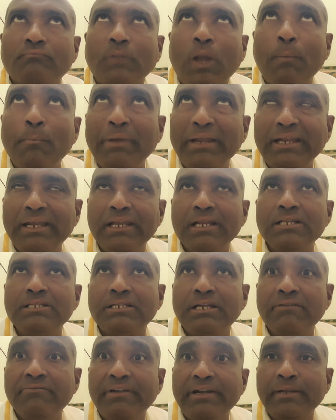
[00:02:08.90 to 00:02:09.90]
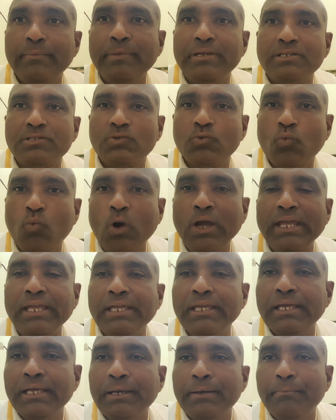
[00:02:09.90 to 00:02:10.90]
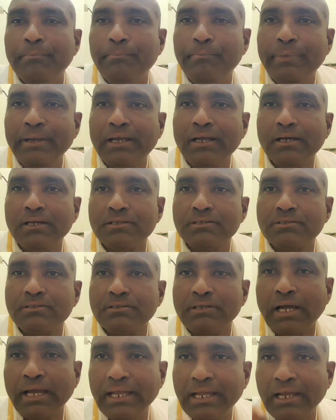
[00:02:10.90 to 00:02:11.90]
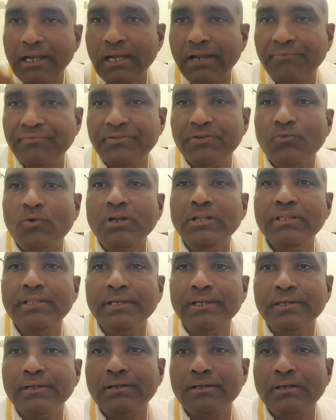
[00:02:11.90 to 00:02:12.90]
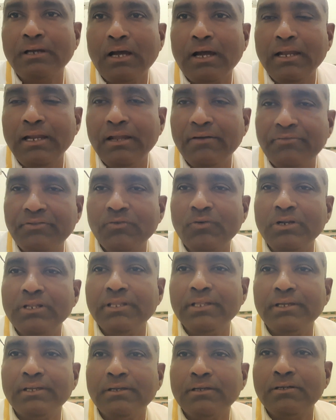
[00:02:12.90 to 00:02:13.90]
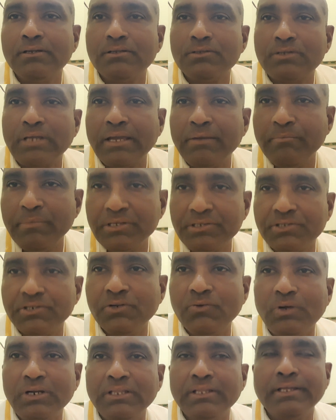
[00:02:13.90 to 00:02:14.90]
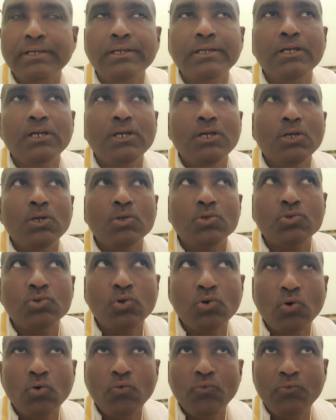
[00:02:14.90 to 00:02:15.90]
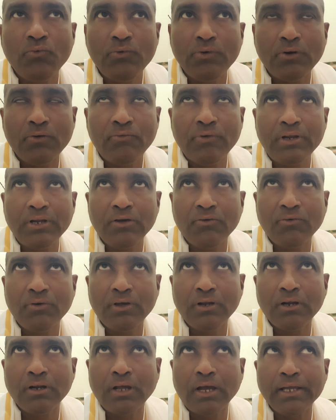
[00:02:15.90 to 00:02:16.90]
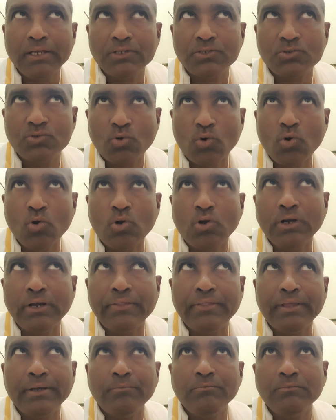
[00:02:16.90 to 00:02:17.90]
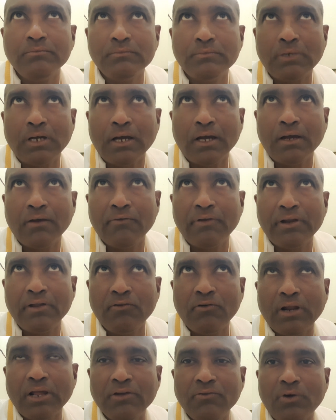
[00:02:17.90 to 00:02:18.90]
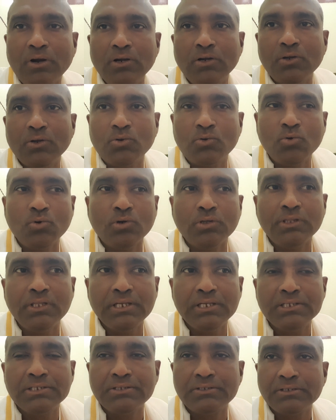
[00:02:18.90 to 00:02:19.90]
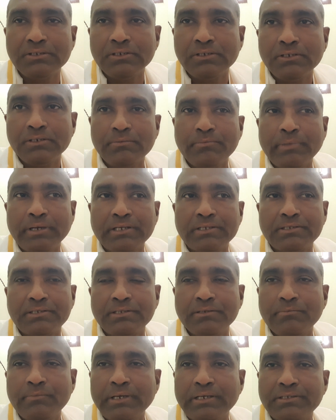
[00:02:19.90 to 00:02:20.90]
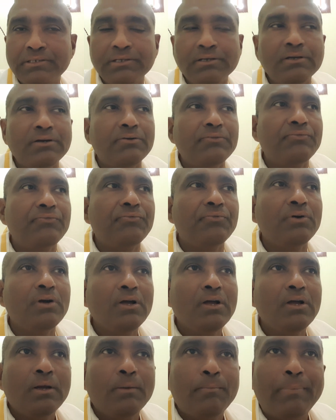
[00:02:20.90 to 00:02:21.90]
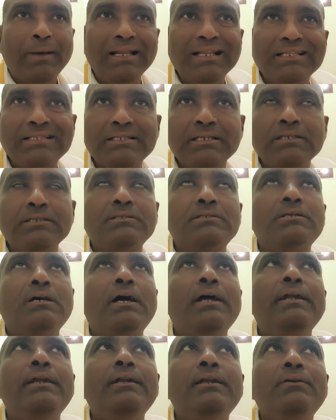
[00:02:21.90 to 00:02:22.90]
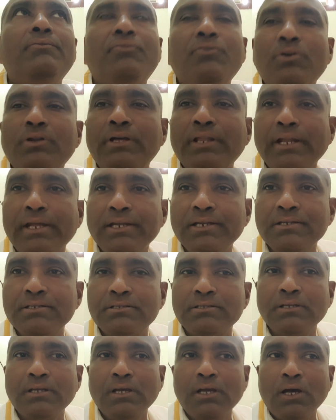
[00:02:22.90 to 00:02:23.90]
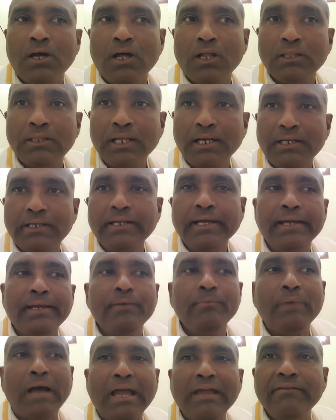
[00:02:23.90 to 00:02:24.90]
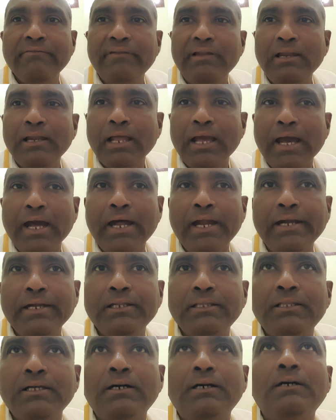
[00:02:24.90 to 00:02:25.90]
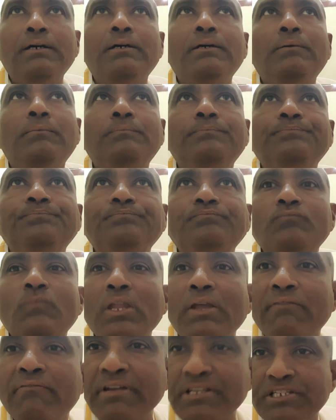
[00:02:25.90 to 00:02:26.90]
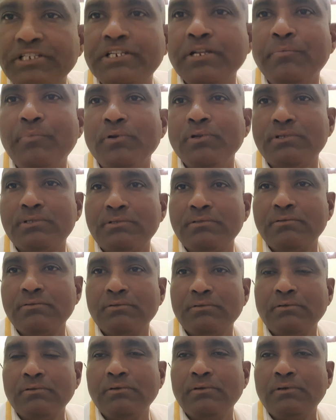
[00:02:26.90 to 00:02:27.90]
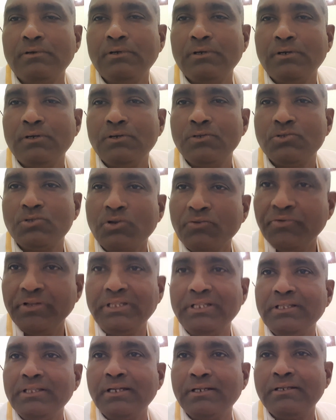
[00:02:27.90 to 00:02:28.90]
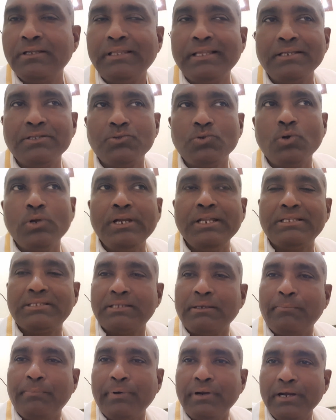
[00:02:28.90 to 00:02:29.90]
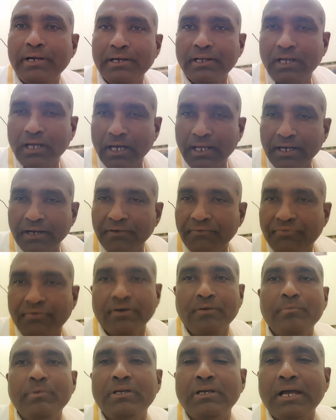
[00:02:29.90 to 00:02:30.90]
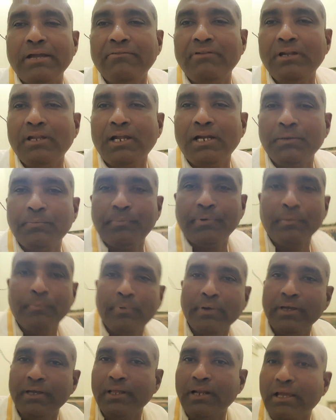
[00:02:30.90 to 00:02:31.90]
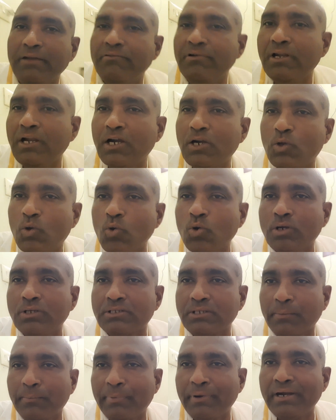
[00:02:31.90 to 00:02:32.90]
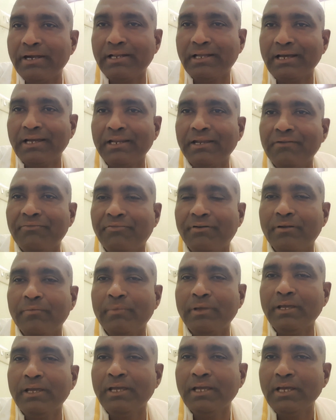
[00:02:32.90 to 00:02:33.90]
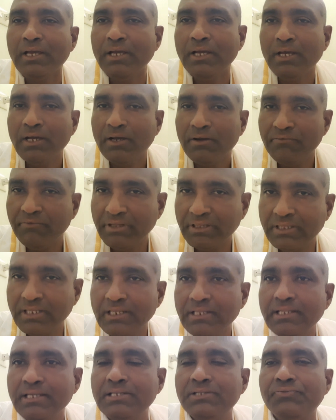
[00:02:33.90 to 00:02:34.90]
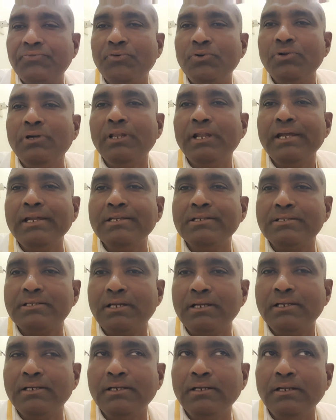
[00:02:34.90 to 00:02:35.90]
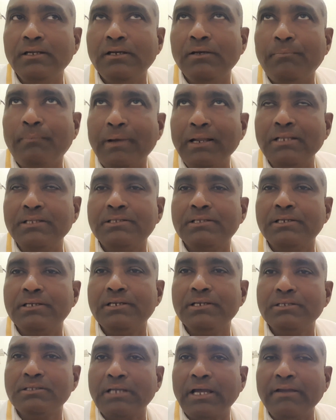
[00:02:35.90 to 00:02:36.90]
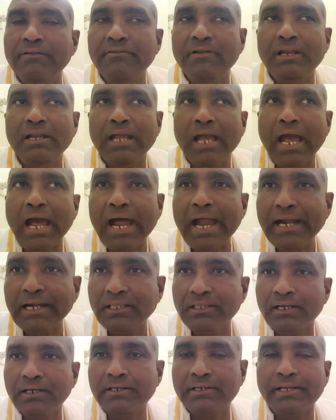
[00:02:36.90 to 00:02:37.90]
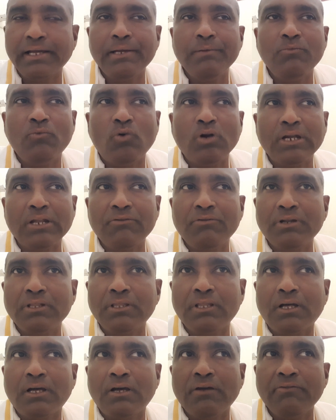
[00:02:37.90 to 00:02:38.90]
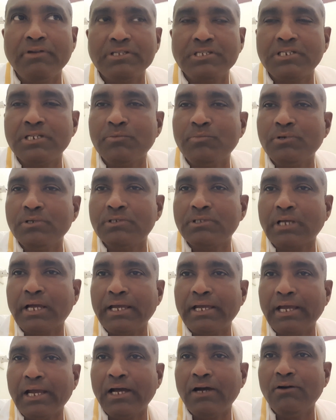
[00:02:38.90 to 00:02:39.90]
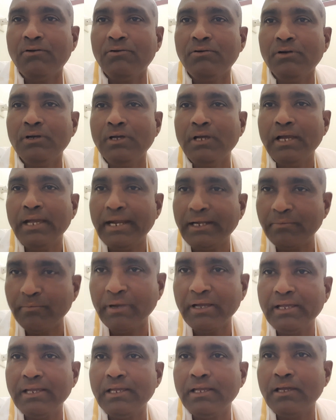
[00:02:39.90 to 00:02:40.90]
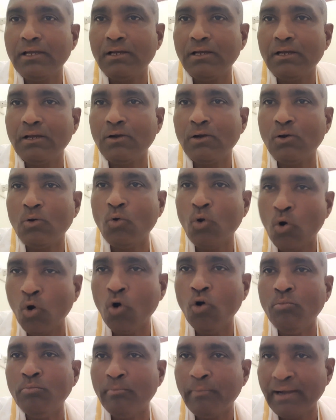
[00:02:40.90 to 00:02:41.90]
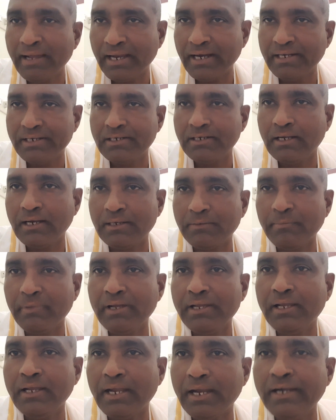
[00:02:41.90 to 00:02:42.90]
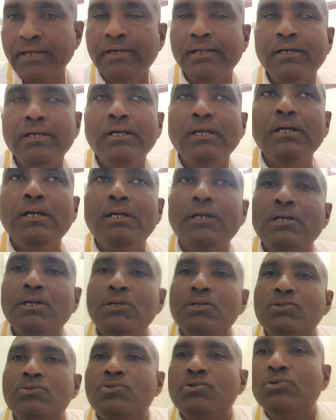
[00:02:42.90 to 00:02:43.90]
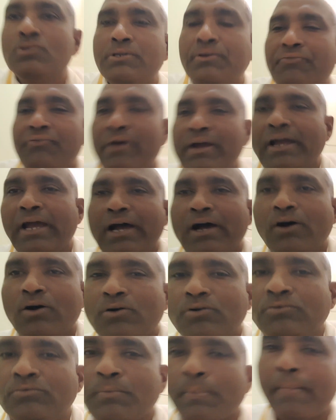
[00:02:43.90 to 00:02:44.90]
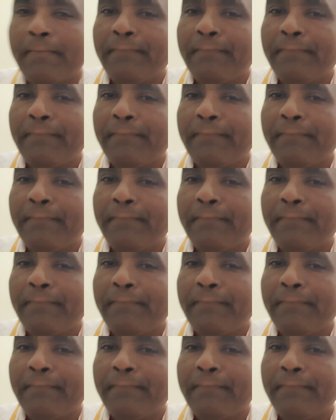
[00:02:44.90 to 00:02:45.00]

minerals and vitamins. Why? Because I left one thing, so I missed one thing. So whenever I soaked them, whenever I want to cook these mixing of pulses and food grains, that time I will add the vegetables. So within that, there is no any separate curry for me. I will not prepare, I will not cook separate curry for me. Within these food grains and pulses, I will add that time whatever the vegetables I have at my home, at my end. So if I have